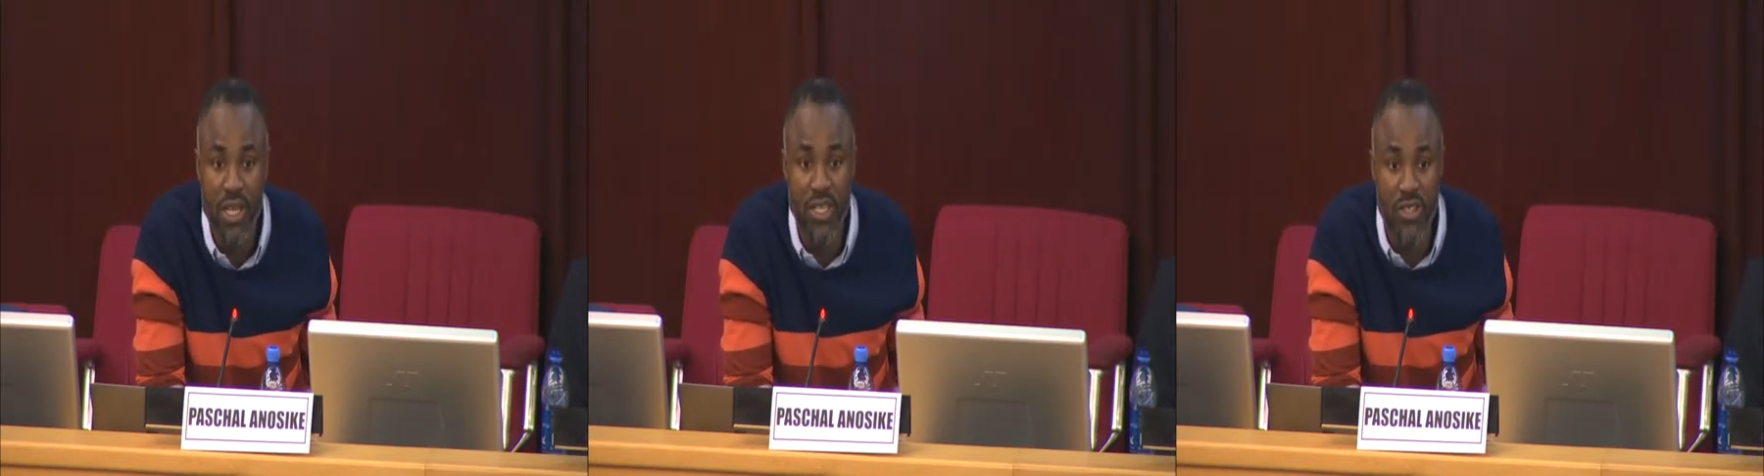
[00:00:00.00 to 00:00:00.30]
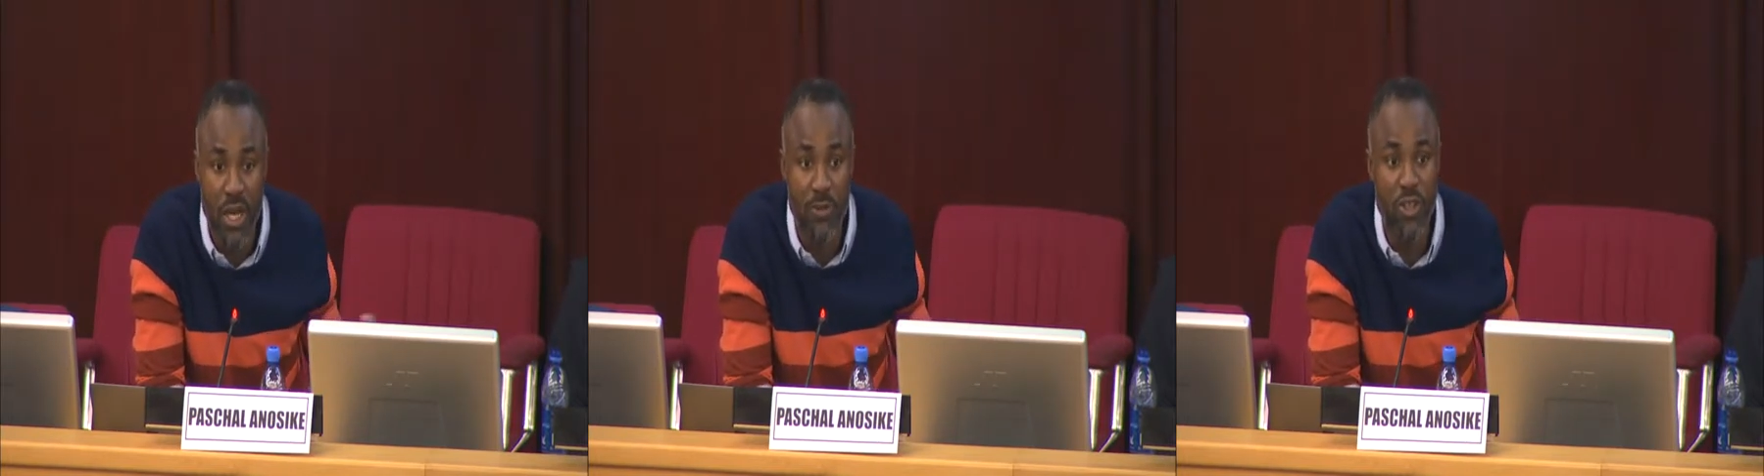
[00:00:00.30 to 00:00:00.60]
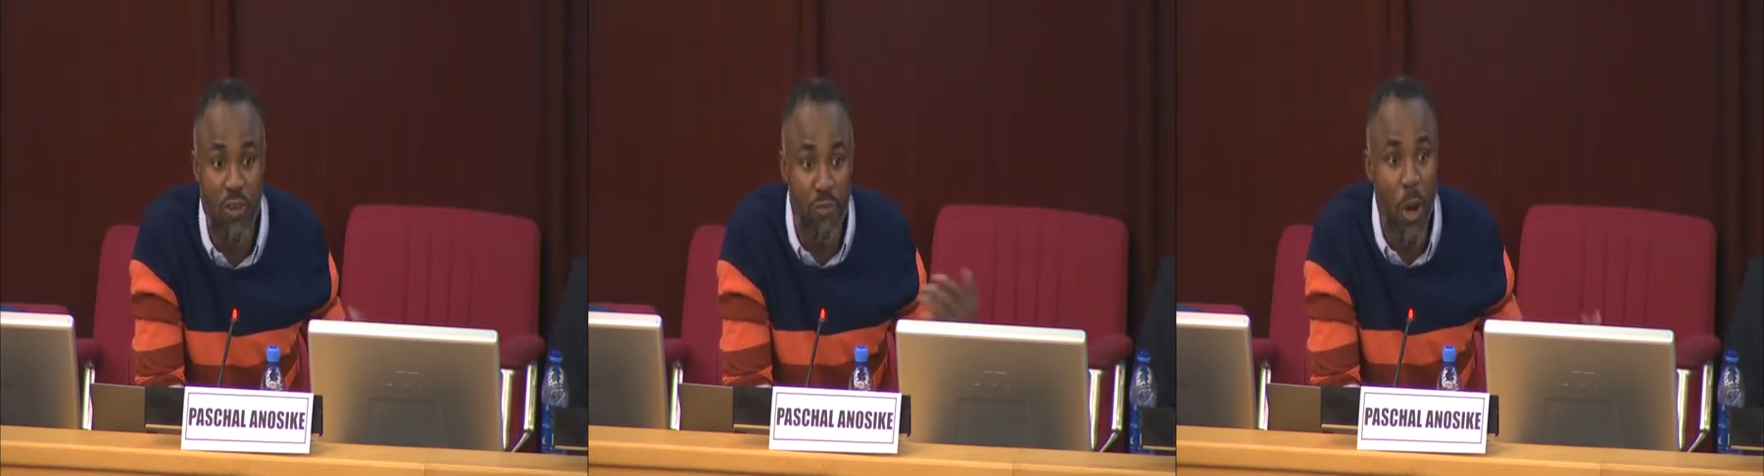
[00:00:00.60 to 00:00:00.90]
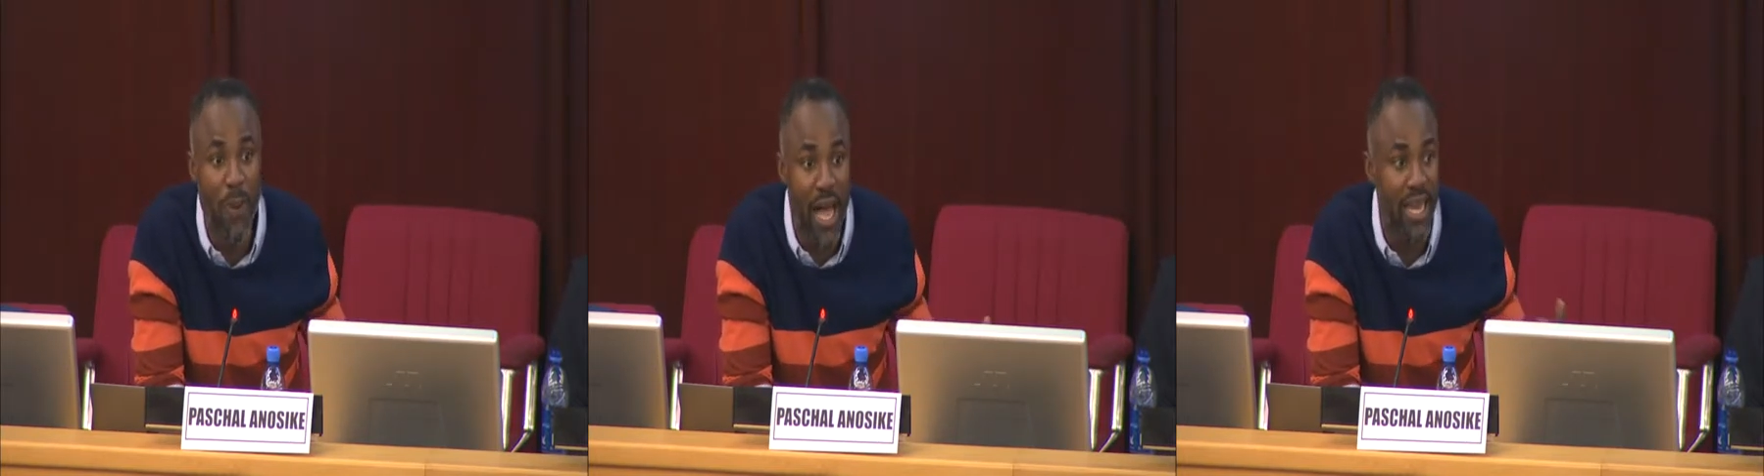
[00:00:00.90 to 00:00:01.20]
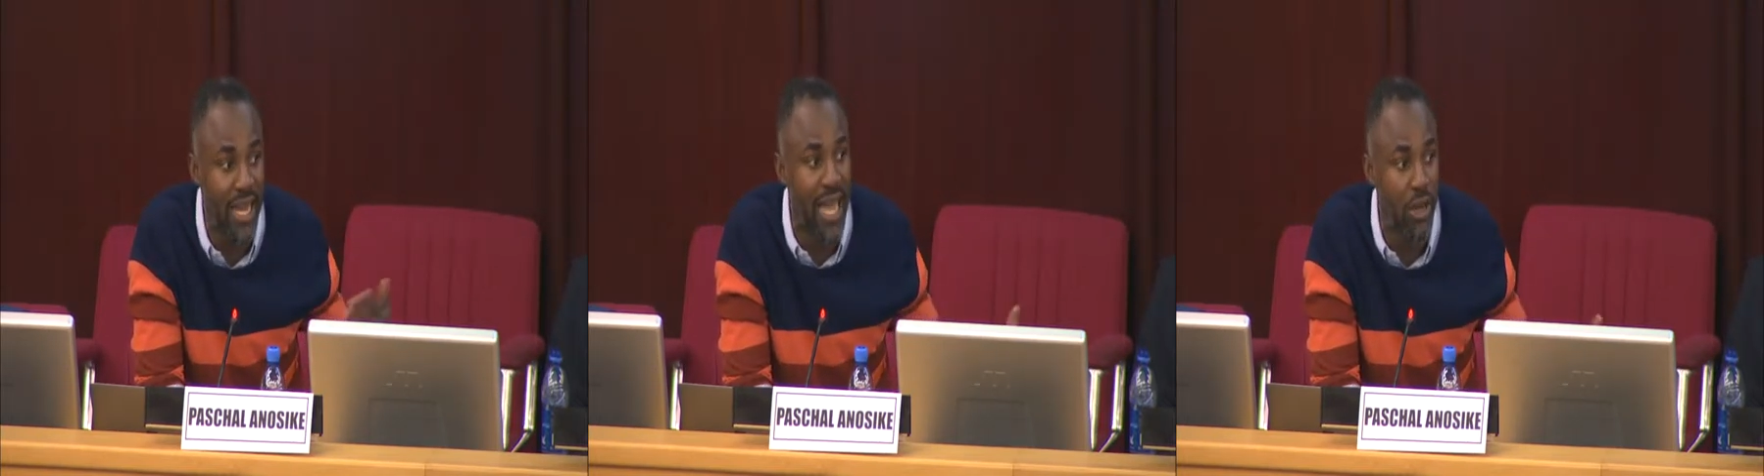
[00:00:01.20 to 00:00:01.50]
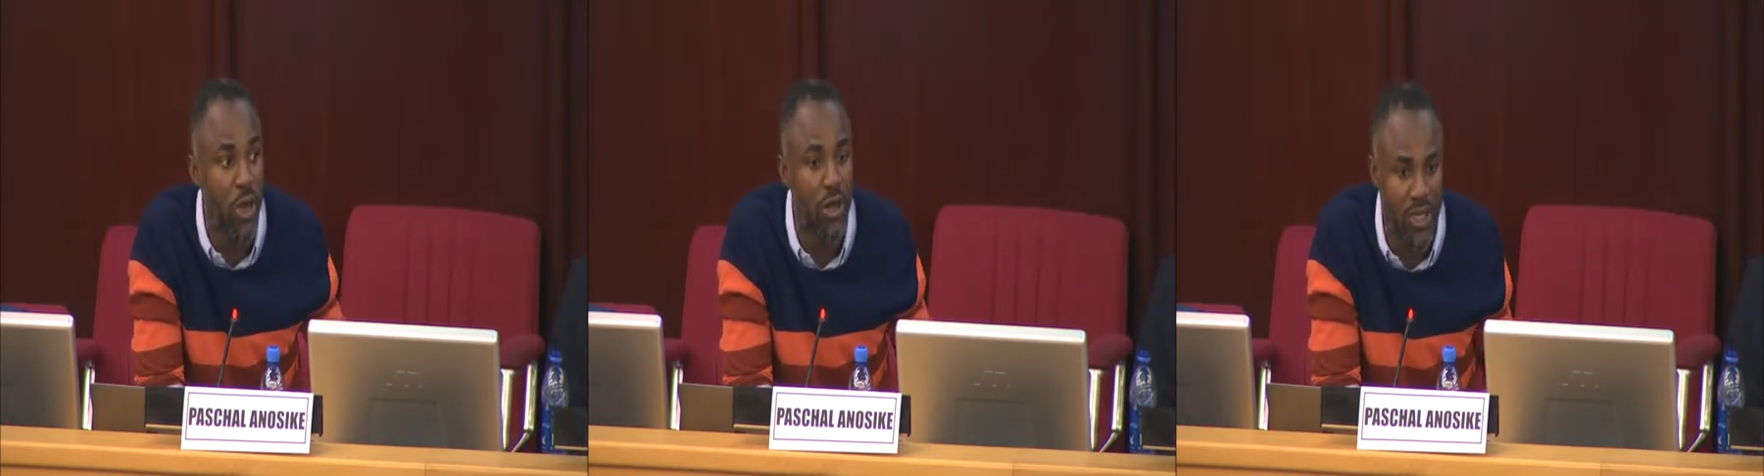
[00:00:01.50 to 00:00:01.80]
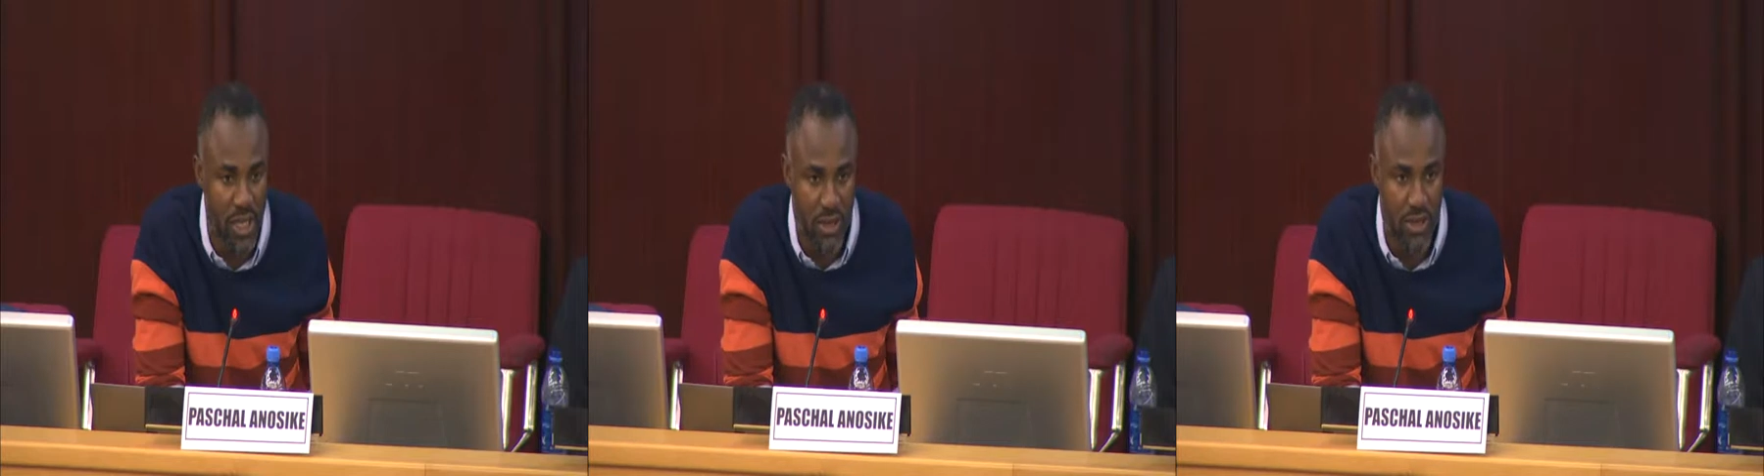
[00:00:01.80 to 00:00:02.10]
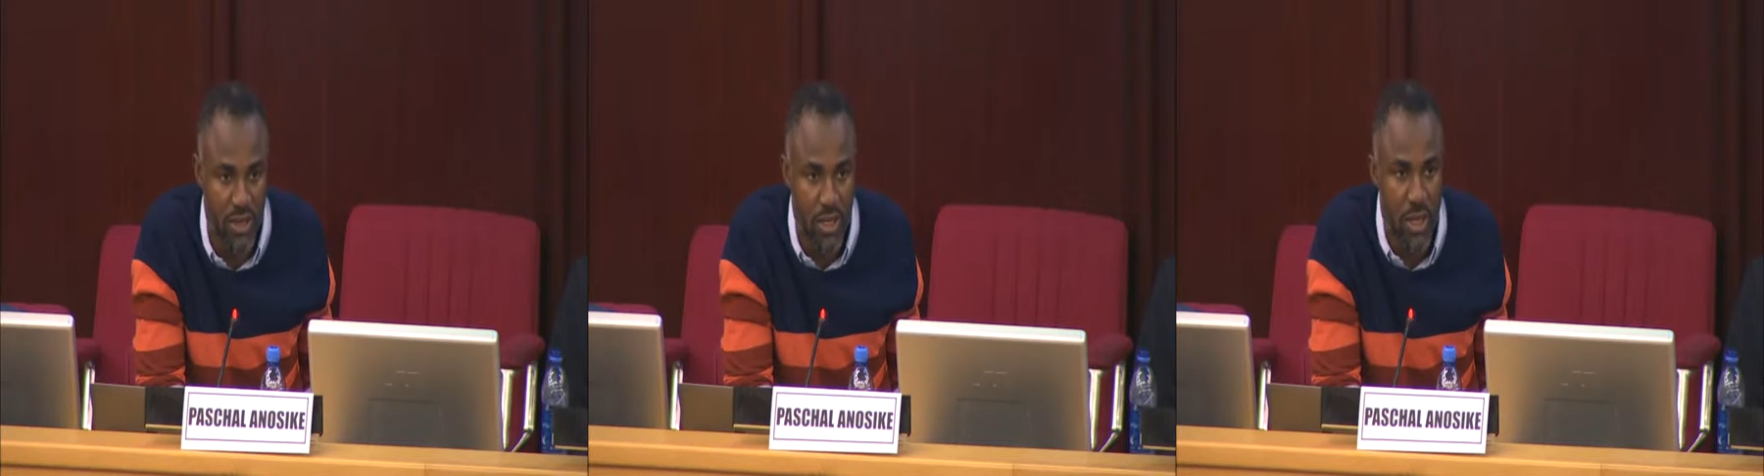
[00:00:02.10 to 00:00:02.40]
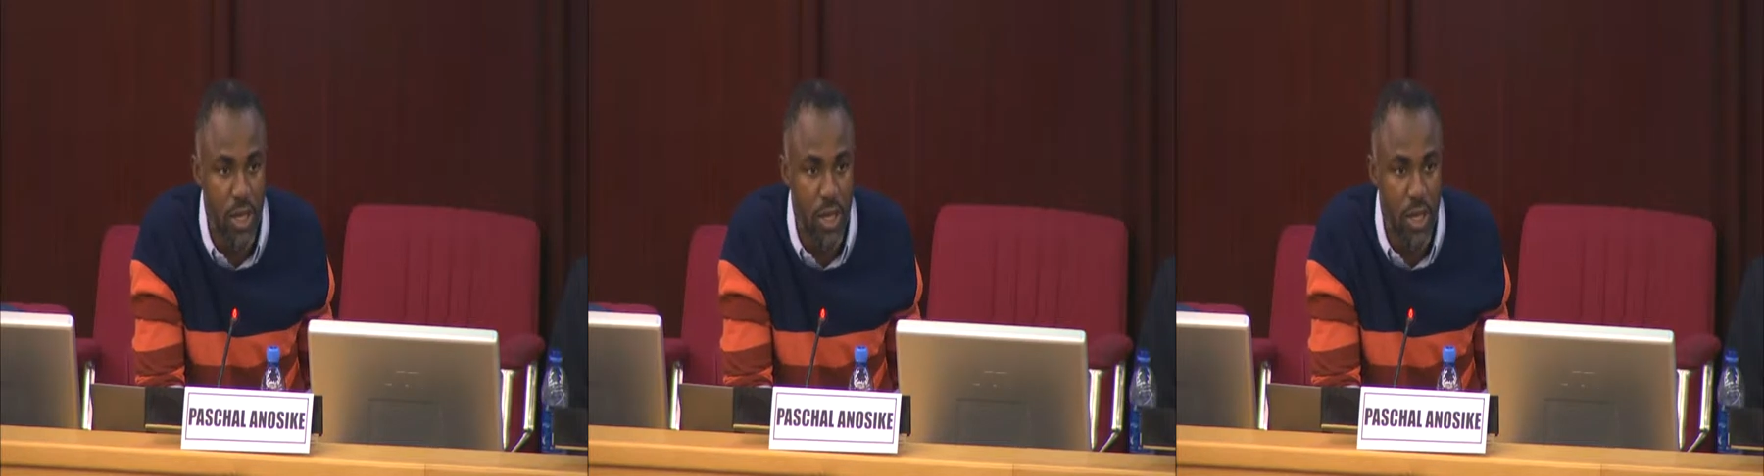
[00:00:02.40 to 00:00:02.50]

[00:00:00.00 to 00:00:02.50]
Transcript: in terms of mobile account holders.